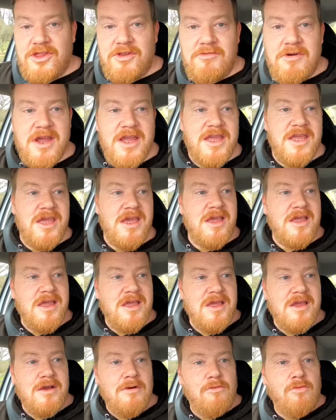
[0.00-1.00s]
III
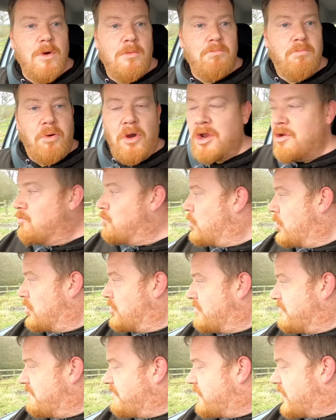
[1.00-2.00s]

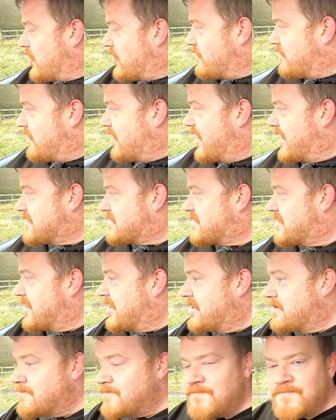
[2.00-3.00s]
1.1 Ford
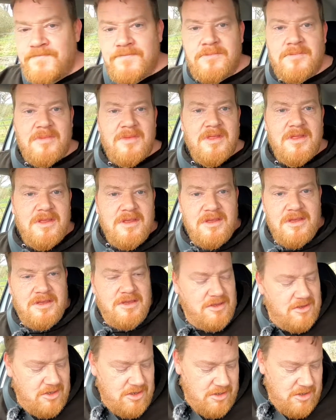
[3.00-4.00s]
Fiesta.
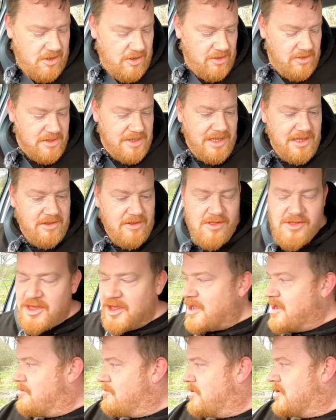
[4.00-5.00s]
Old little
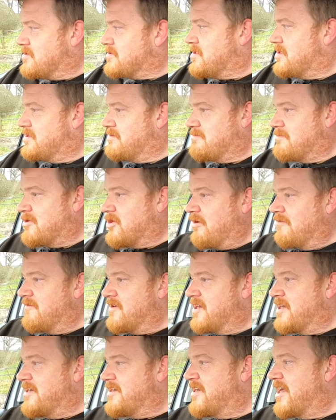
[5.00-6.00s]
thing it was,
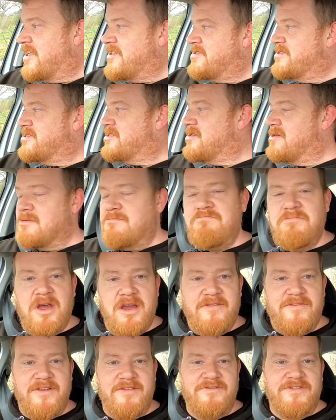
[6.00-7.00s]
covered in dents,
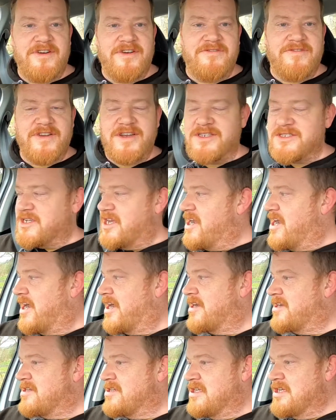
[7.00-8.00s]
perfect for a first car.
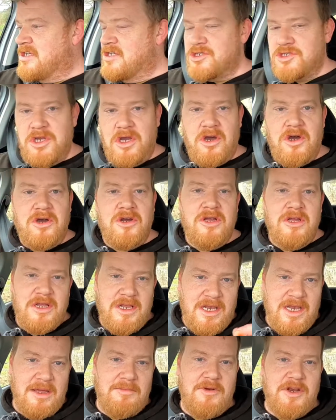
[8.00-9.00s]
So,
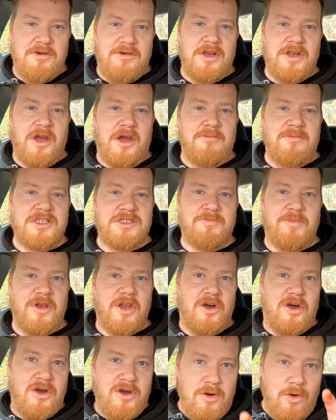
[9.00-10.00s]
let me know in the comments
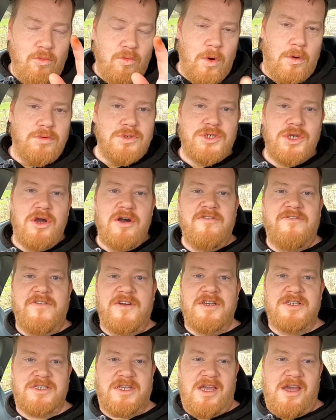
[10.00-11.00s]
below, what was your
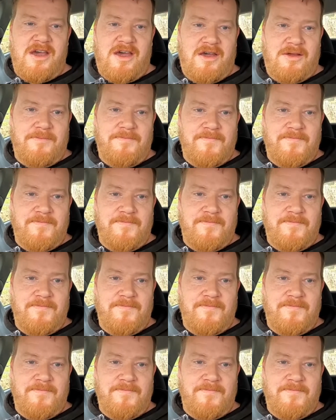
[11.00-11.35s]
first car?